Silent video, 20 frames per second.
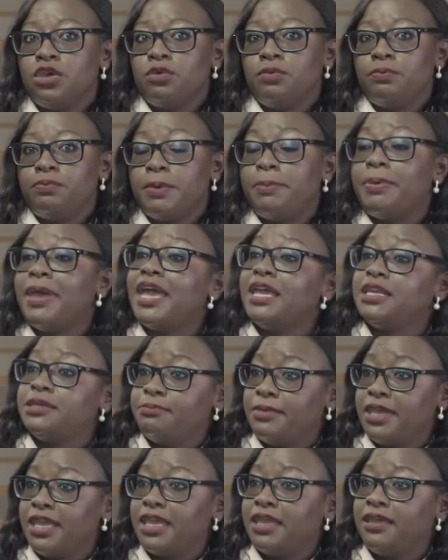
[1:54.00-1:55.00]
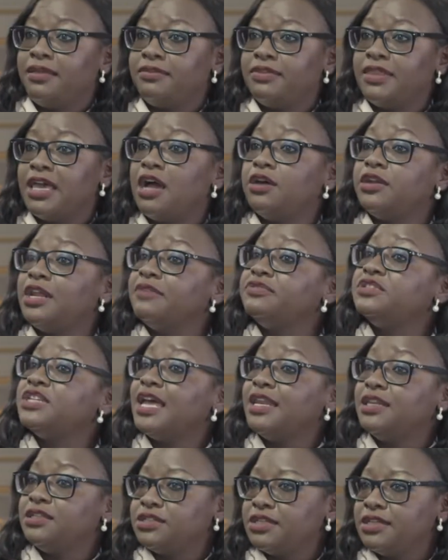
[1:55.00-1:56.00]
prepared me that I'd have
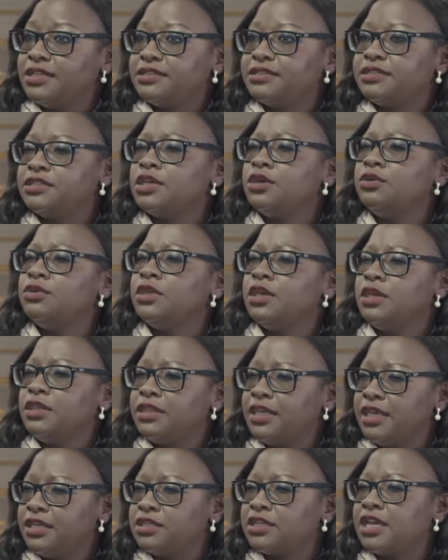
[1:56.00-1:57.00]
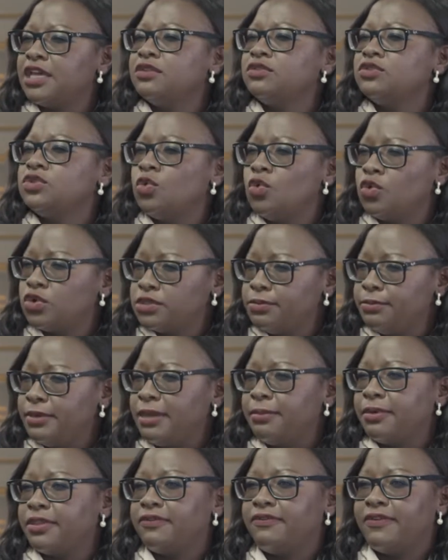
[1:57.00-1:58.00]
challenges. So they'd kind of talk to me
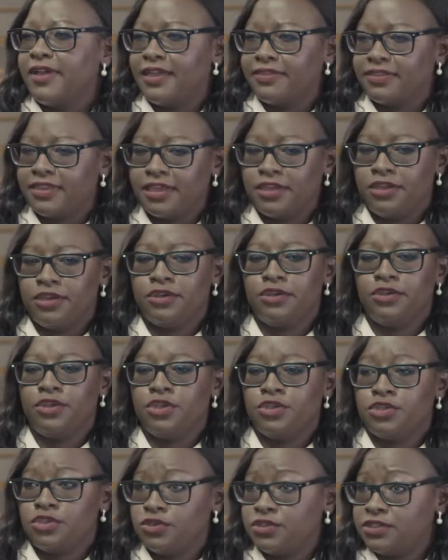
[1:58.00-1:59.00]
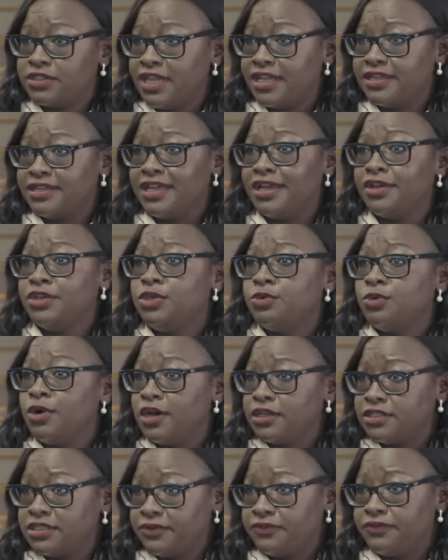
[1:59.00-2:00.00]
about the fact that, you do stand out, you
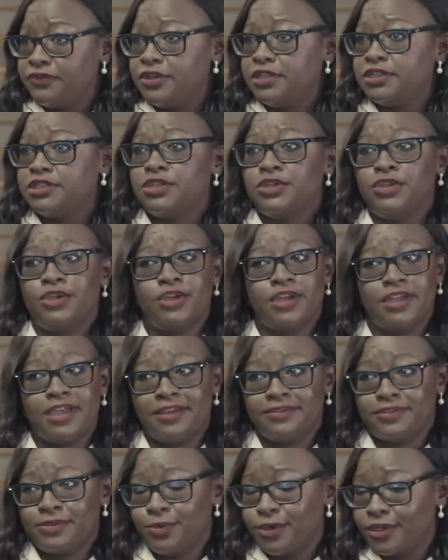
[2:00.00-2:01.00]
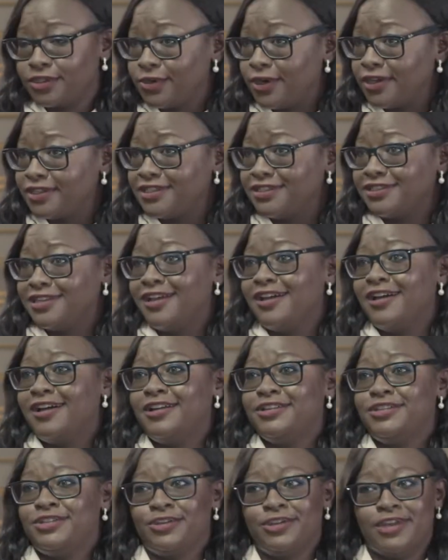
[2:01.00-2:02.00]
are different, so you're going to have to work twice as
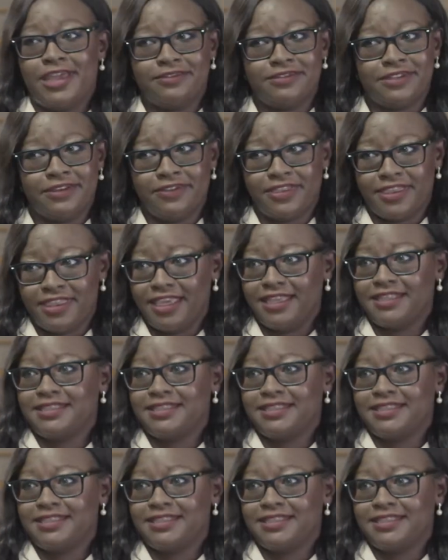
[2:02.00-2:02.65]
hard, you're going to have a thick